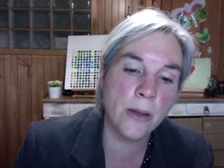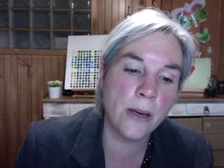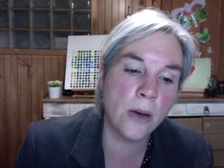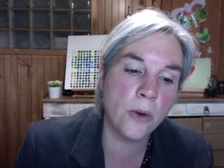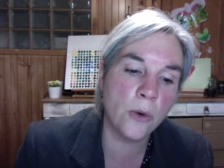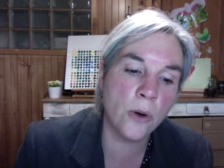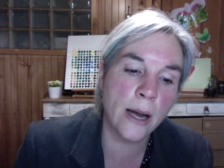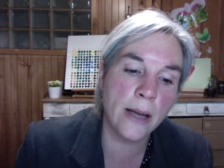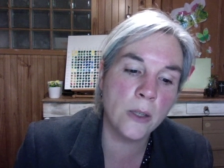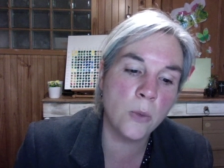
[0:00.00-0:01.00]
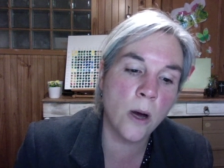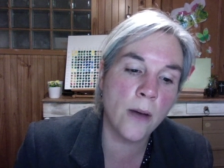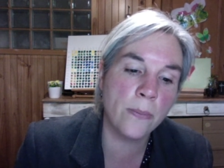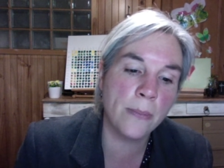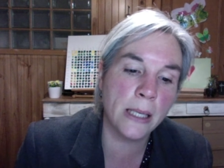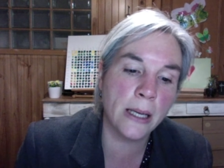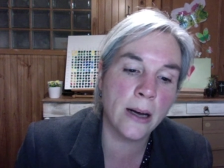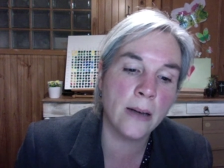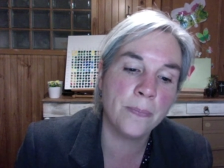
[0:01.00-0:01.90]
Nahor and his wife Milcah.